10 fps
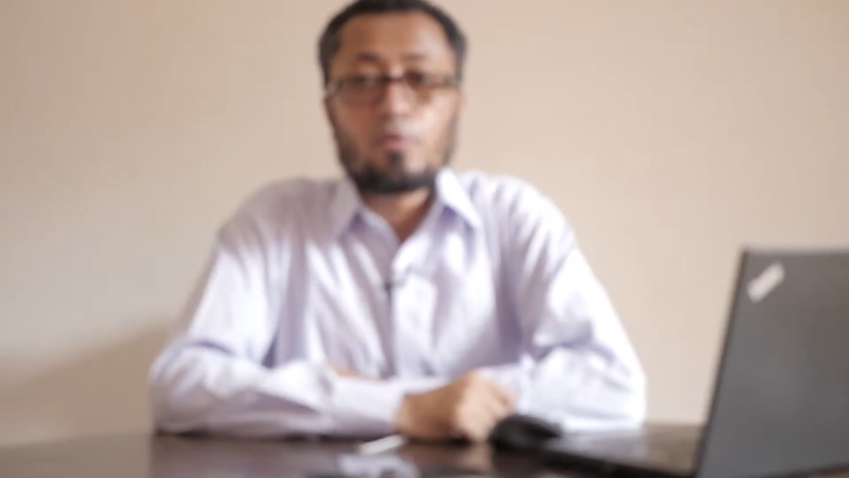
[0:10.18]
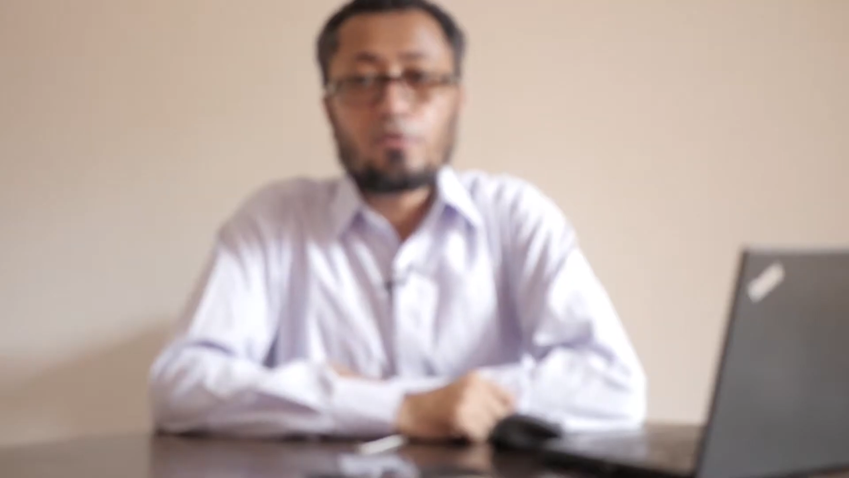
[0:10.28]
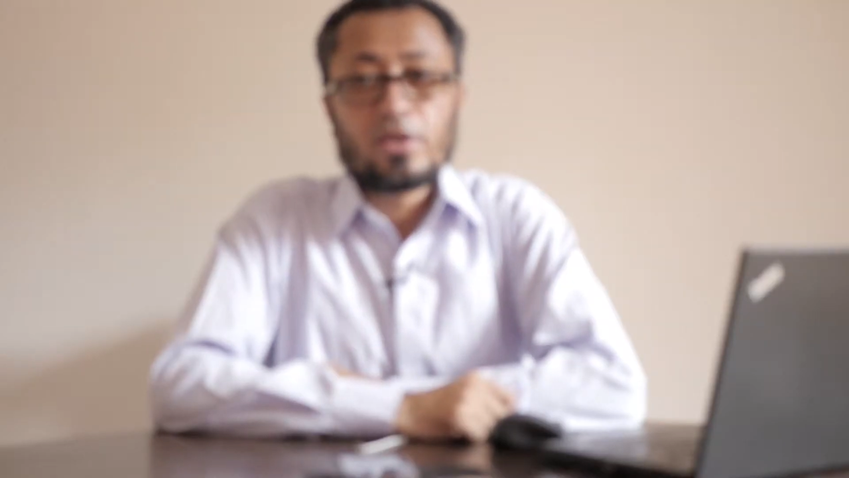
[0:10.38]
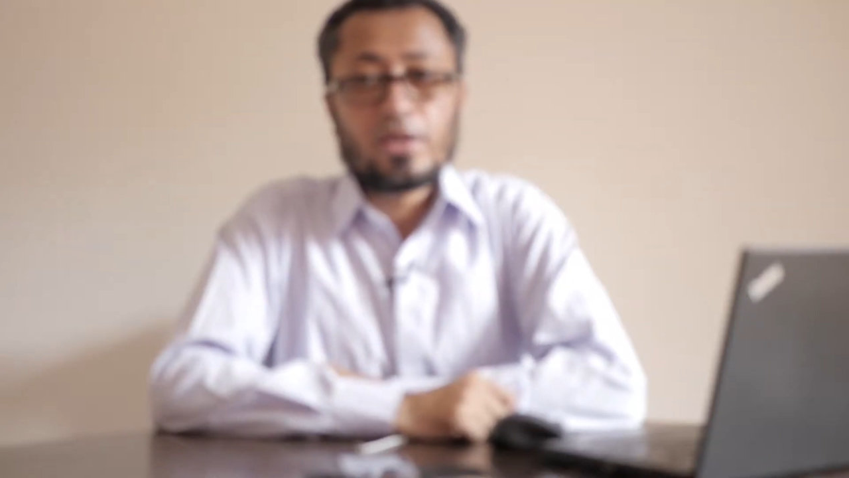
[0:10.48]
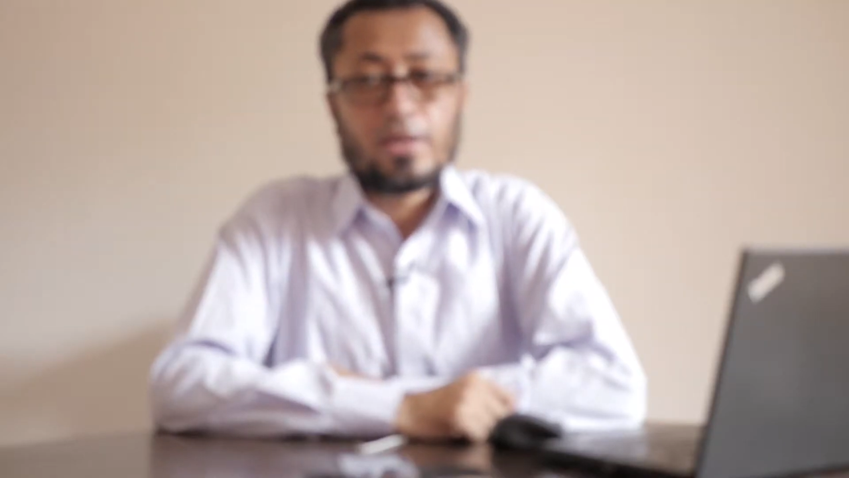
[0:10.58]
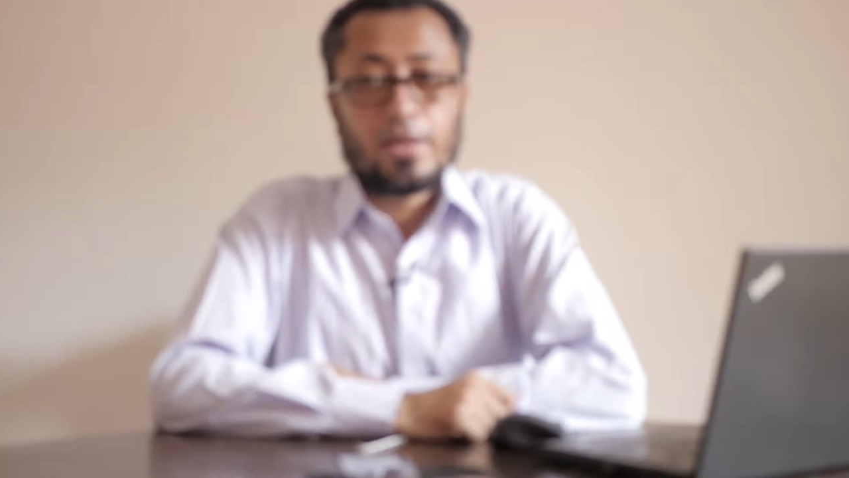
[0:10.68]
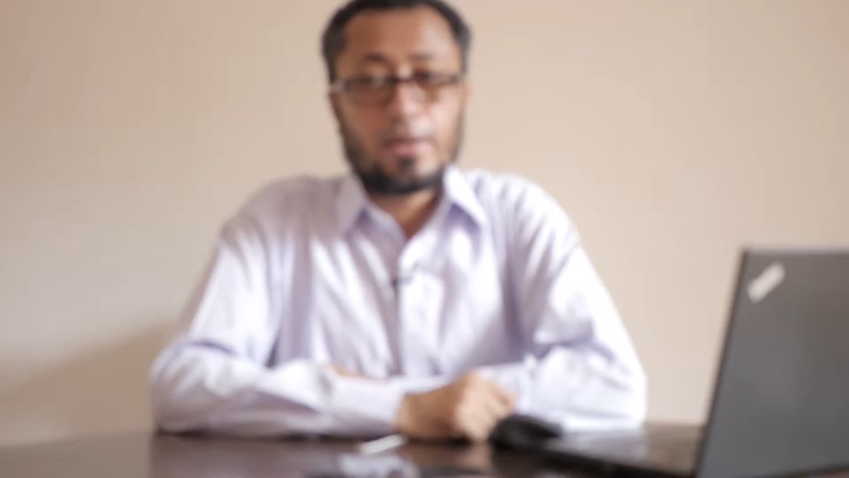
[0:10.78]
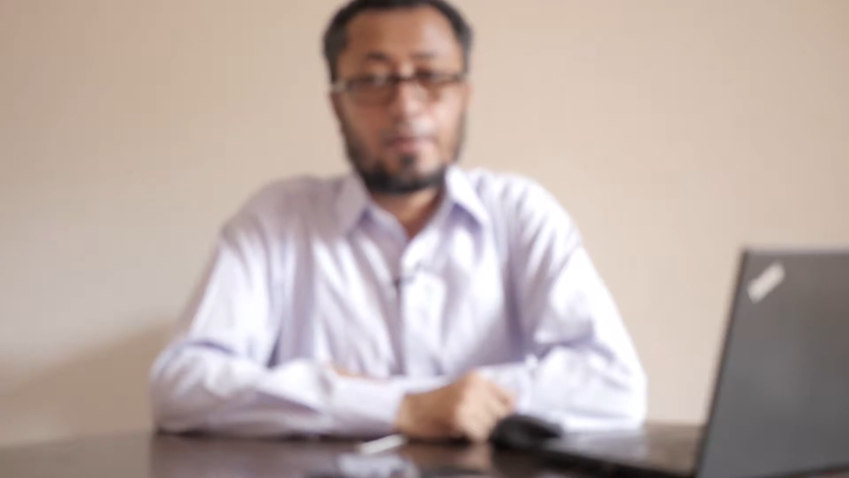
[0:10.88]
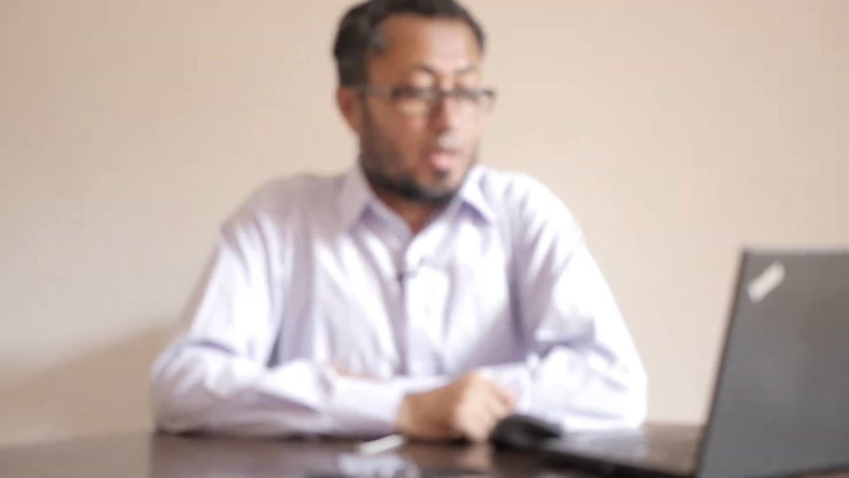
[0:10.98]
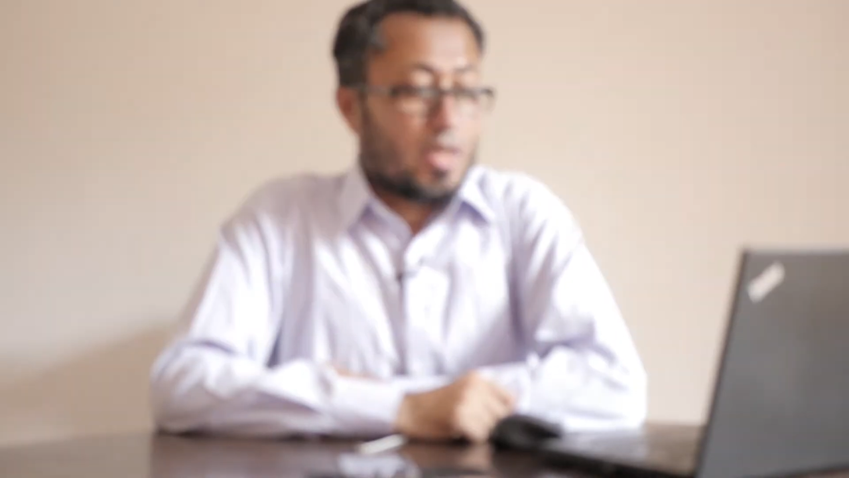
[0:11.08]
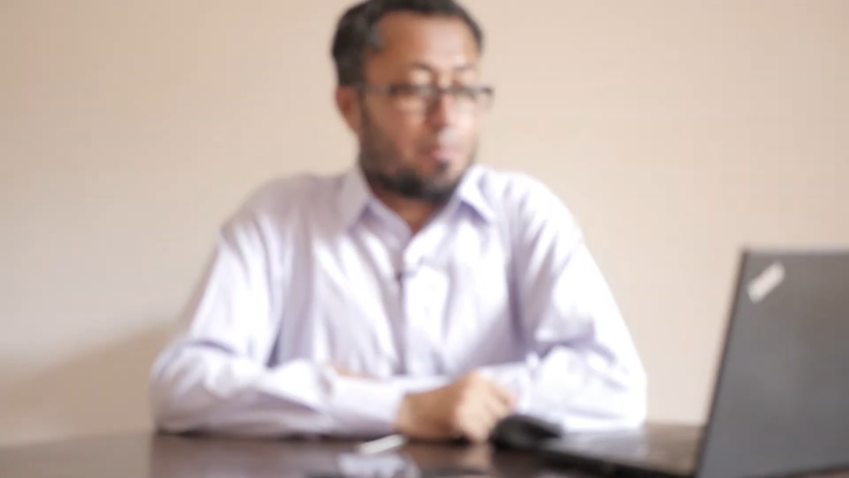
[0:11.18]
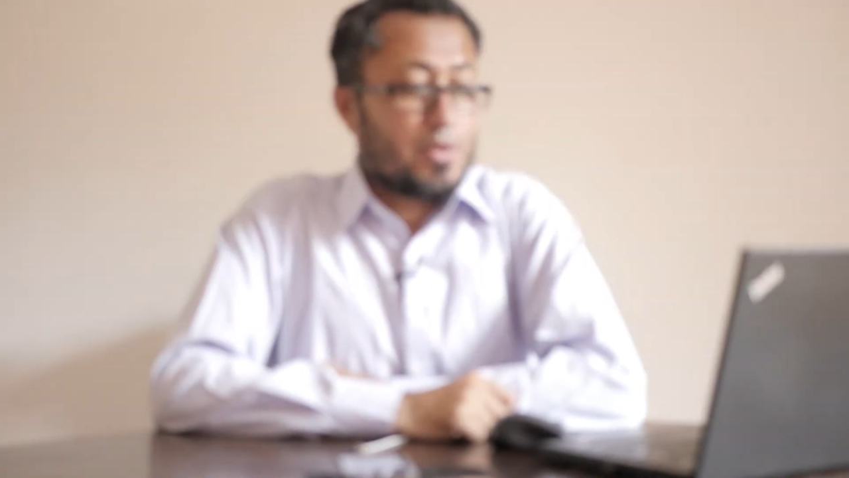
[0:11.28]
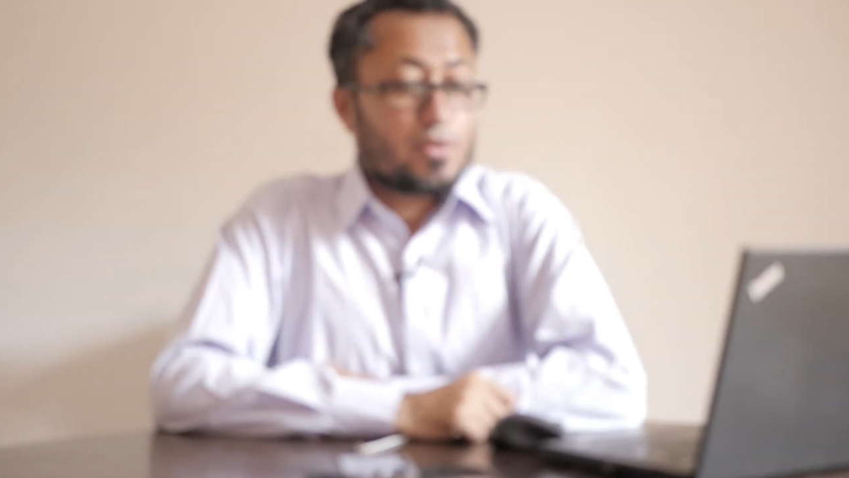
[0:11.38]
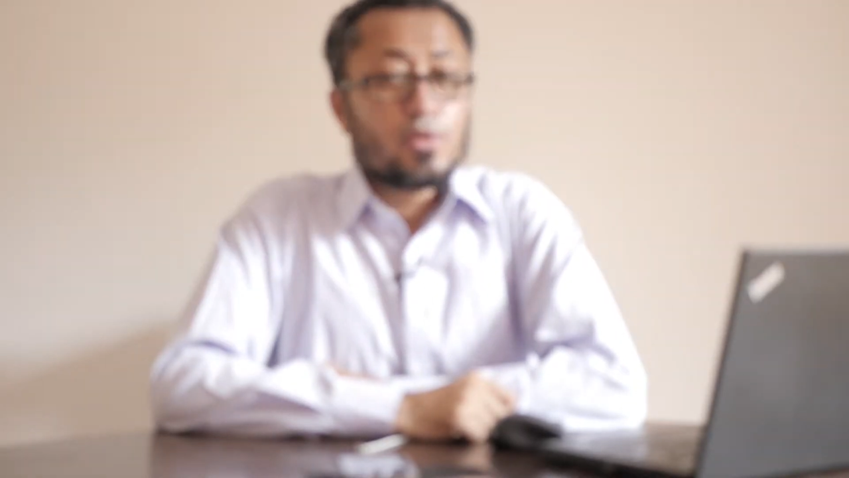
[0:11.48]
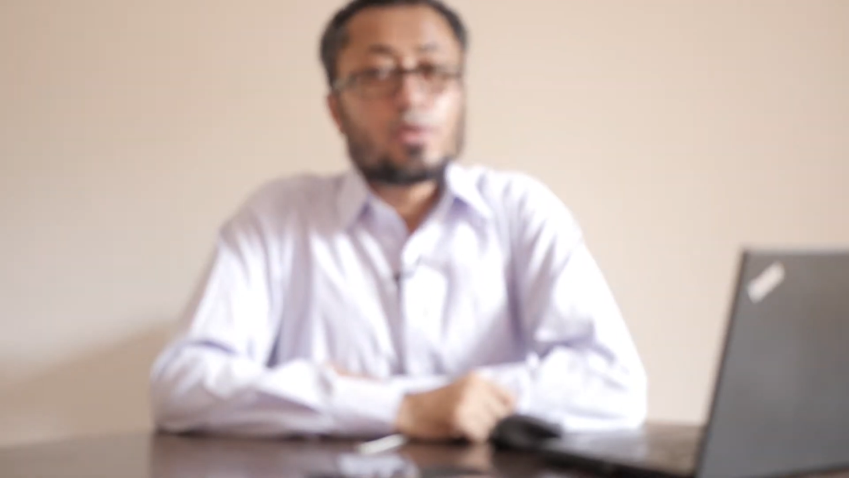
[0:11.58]
Mufakirin.
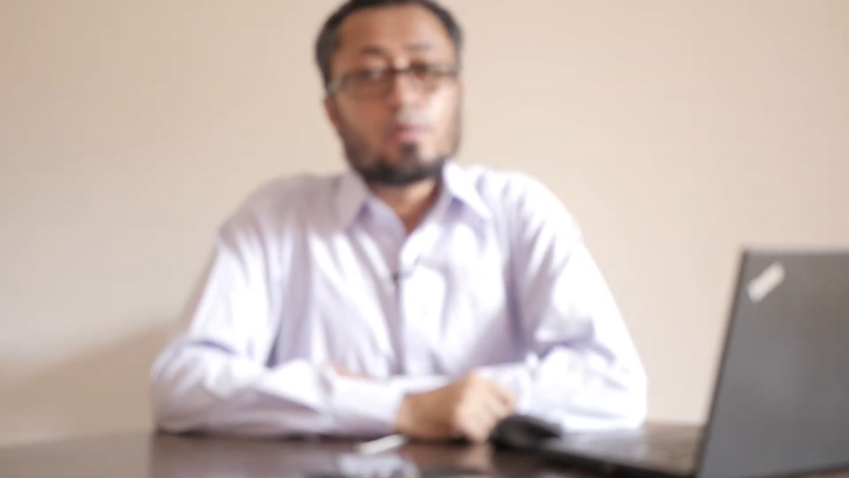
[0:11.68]
Episode